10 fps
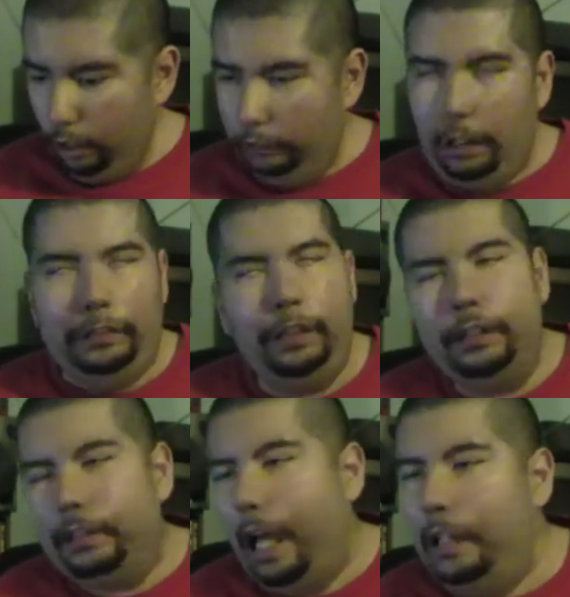Very
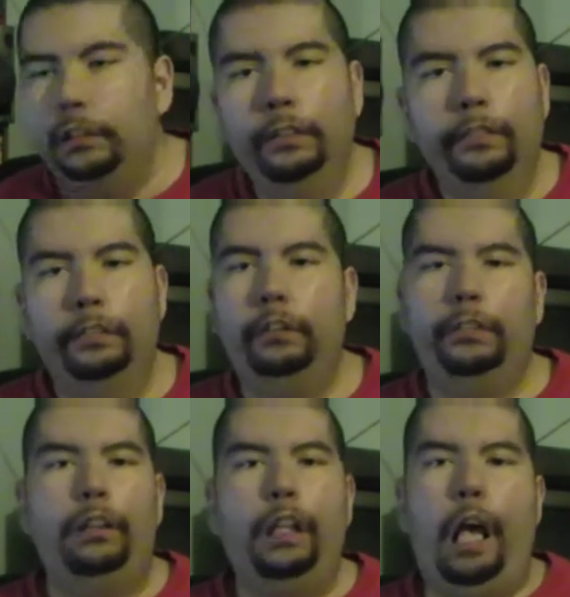standard movie,
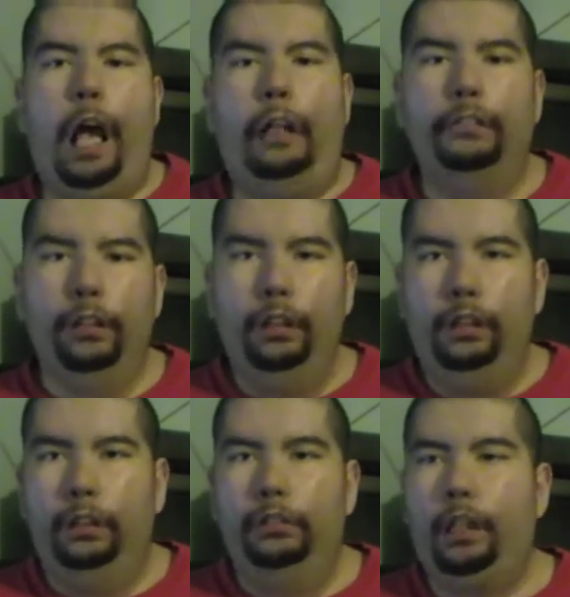very
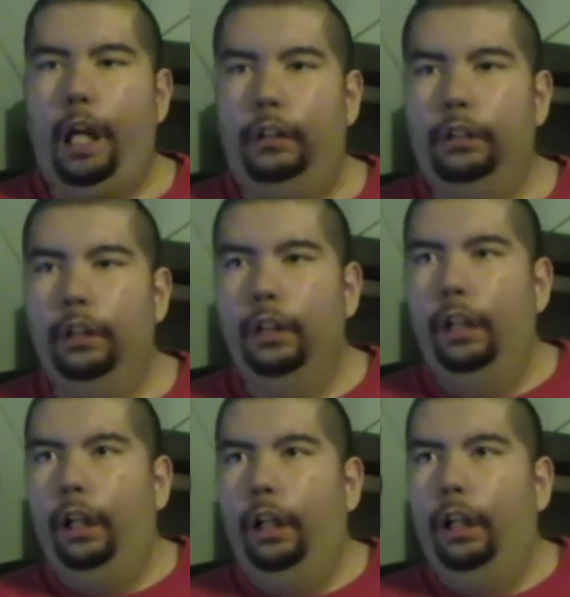average in fact,
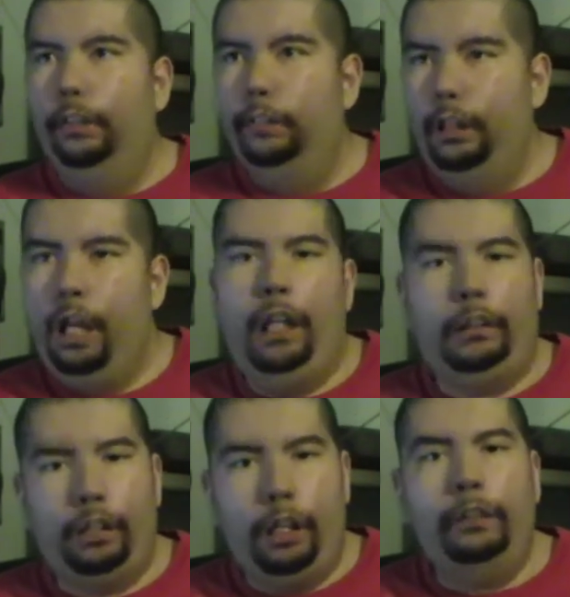but yeah,
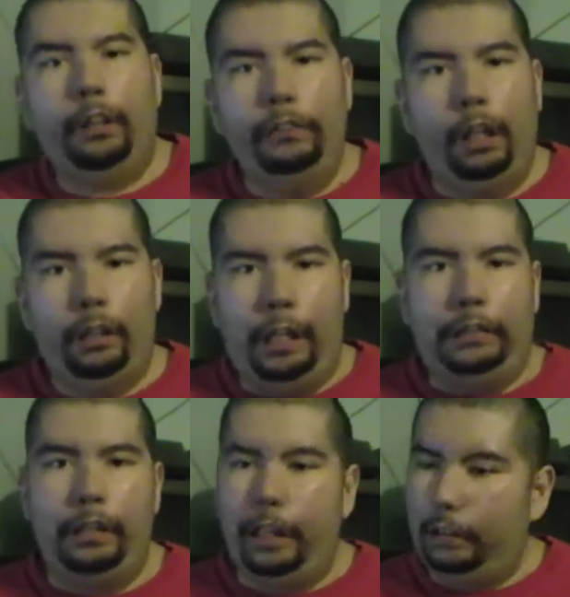at the same time I
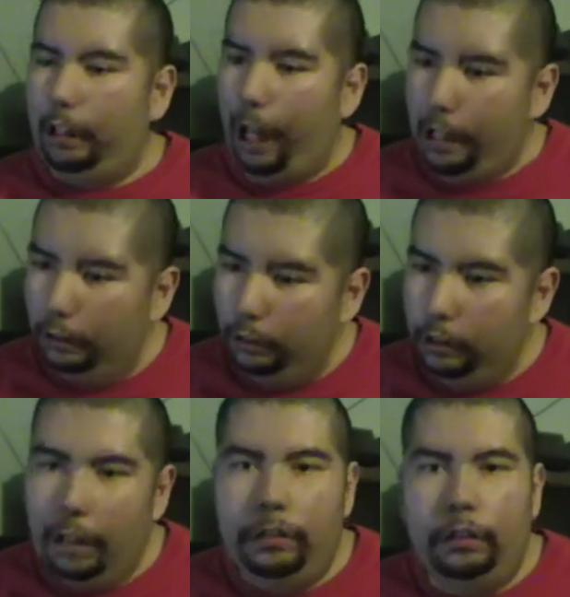liked it, and I think I only
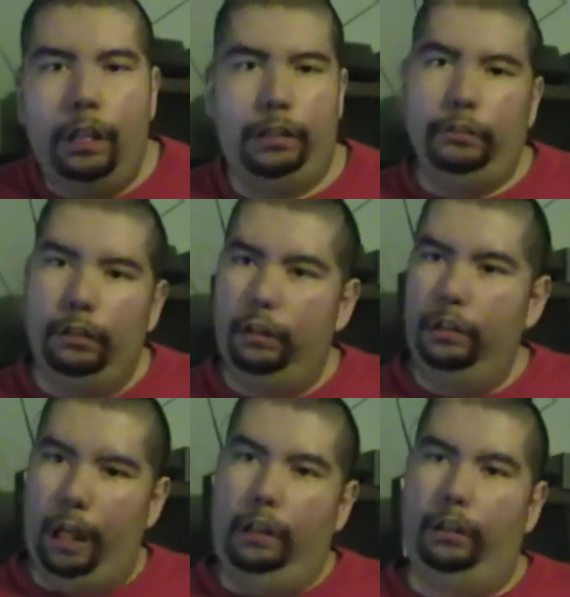liked it because I really
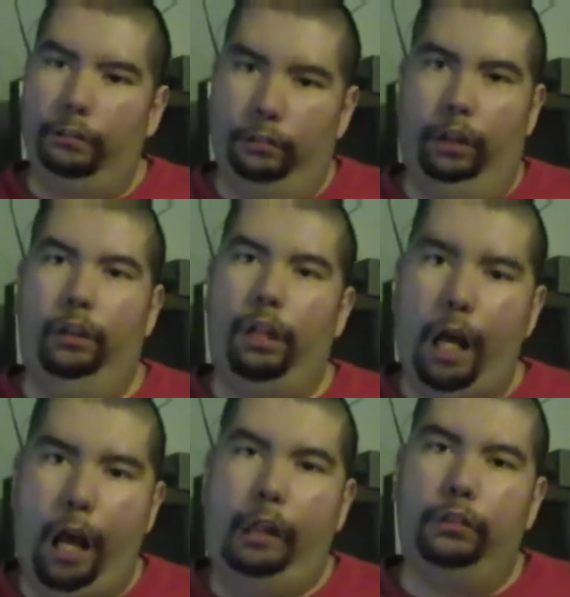like both
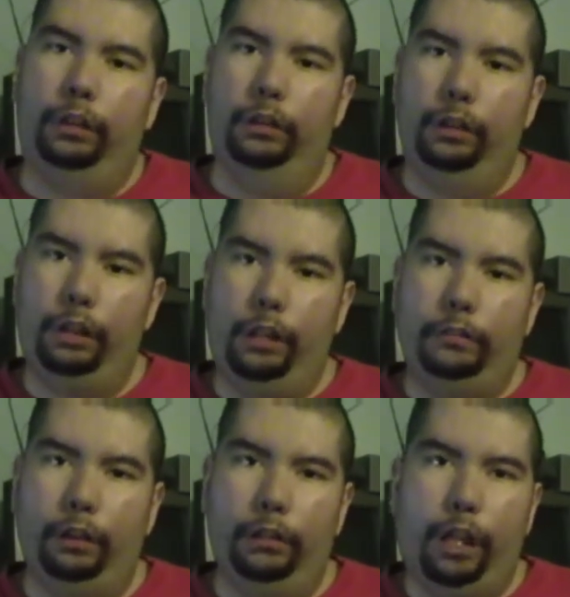actors, and
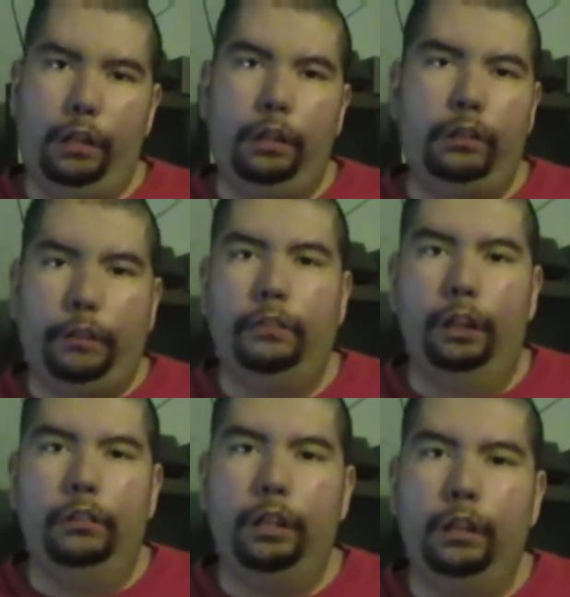I think they
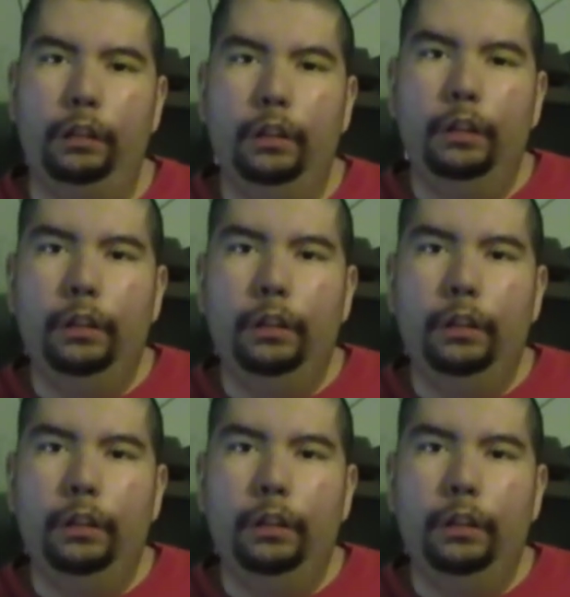both did